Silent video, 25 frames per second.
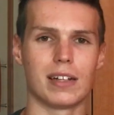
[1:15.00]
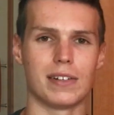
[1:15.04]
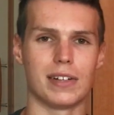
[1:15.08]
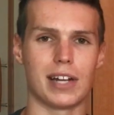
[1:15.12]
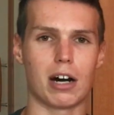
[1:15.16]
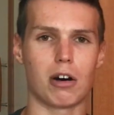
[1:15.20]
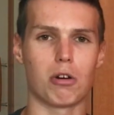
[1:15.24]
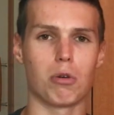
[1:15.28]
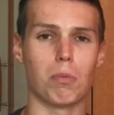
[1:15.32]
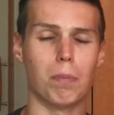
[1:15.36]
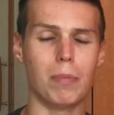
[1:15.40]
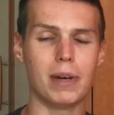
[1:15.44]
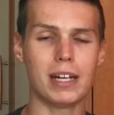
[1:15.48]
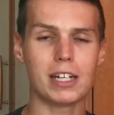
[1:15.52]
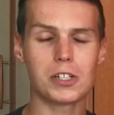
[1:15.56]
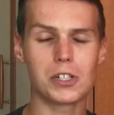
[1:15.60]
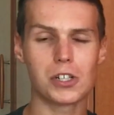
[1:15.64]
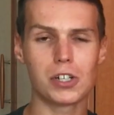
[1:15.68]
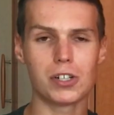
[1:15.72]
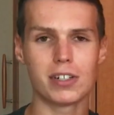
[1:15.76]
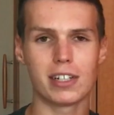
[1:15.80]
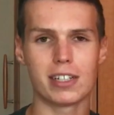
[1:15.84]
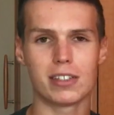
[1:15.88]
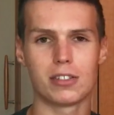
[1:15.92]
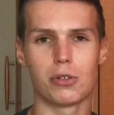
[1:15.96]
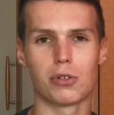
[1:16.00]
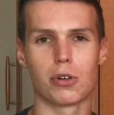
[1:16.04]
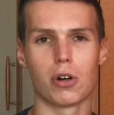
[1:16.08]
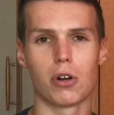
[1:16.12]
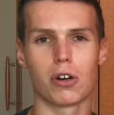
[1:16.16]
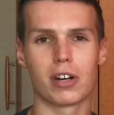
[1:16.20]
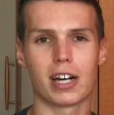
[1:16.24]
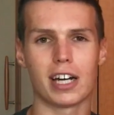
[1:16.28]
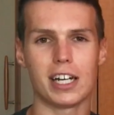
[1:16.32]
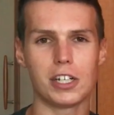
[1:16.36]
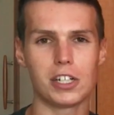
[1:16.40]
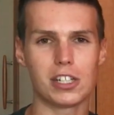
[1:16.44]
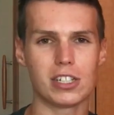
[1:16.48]
Now make sure that your
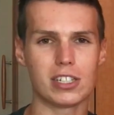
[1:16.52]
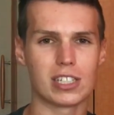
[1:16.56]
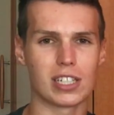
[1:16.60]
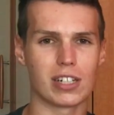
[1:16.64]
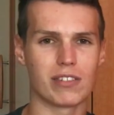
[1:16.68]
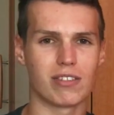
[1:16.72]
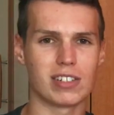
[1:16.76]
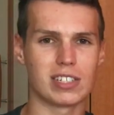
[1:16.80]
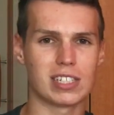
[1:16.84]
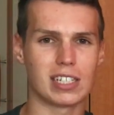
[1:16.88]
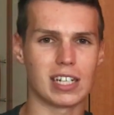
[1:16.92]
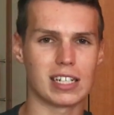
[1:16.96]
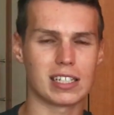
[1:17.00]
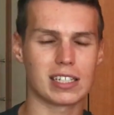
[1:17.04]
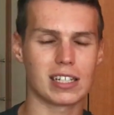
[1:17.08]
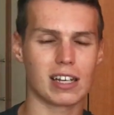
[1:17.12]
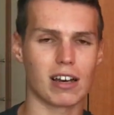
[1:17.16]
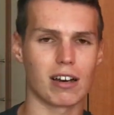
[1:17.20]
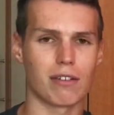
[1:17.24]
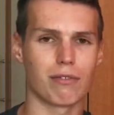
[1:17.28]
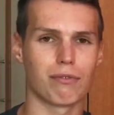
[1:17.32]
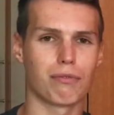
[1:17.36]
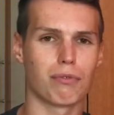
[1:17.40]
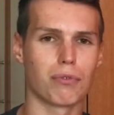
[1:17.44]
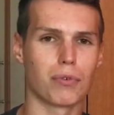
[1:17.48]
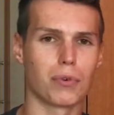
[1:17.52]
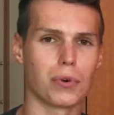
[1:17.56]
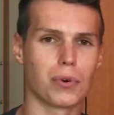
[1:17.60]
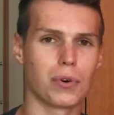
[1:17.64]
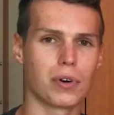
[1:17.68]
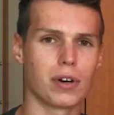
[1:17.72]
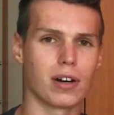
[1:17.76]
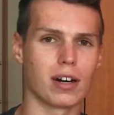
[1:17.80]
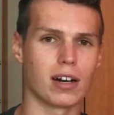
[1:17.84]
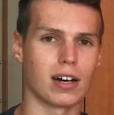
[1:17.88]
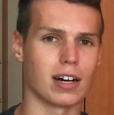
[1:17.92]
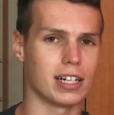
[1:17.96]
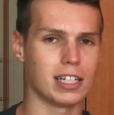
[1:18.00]
location services
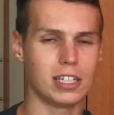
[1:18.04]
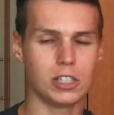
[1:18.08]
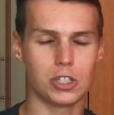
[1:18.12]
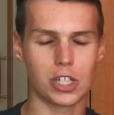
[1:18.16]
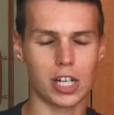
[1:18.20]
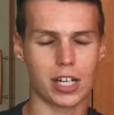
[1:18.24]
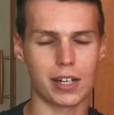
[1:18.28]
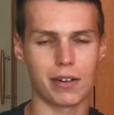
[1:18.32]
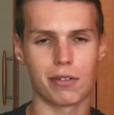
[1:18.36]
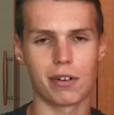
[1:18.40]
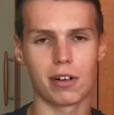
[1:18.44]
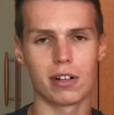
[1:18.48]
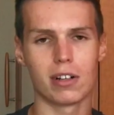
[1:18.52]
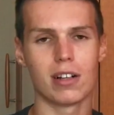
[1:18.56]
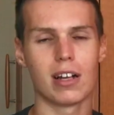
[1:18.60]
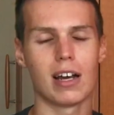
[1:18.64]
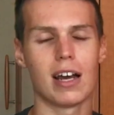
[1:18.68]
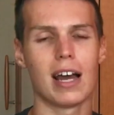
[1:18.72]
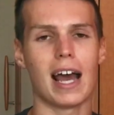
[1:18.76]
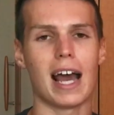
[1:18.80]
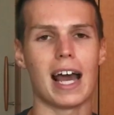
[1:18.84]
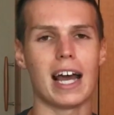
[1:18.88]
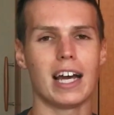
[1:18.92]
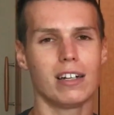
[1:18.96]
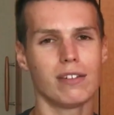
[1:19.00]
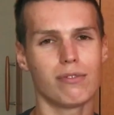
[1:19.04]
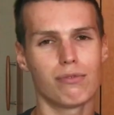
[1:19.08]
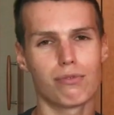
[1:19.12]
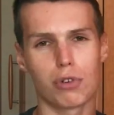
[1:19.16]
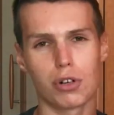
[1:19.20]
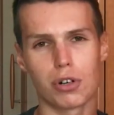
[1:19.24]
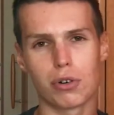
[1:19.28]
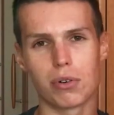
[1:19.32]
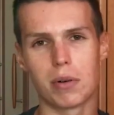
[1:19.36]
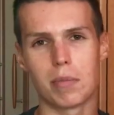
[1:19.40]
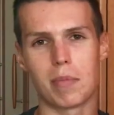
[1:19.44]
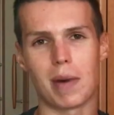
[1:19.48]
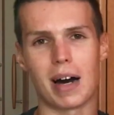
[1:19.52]
for uh, in general and
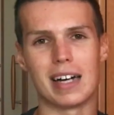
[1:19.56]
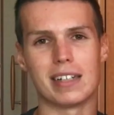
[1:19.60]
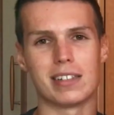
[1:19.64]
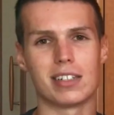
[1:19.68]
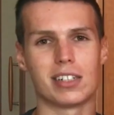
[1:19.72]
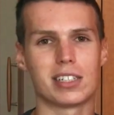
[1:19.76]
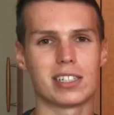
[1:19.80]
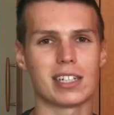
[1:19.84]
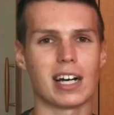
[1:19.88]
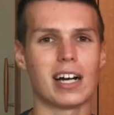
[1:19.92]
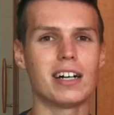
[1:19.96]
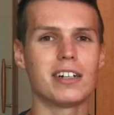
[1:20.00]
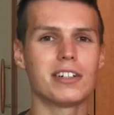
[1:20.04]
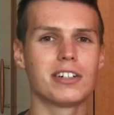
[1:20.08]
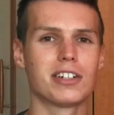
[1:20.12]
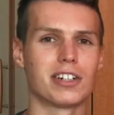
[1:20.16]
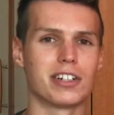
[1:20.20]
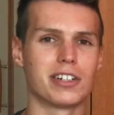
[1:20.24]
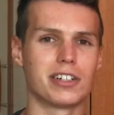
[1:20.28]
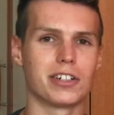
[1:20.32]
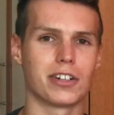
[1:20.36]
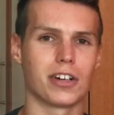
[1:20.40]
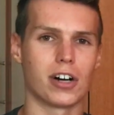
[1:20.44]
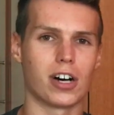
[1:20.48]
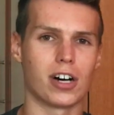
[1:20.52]
for reminders are turned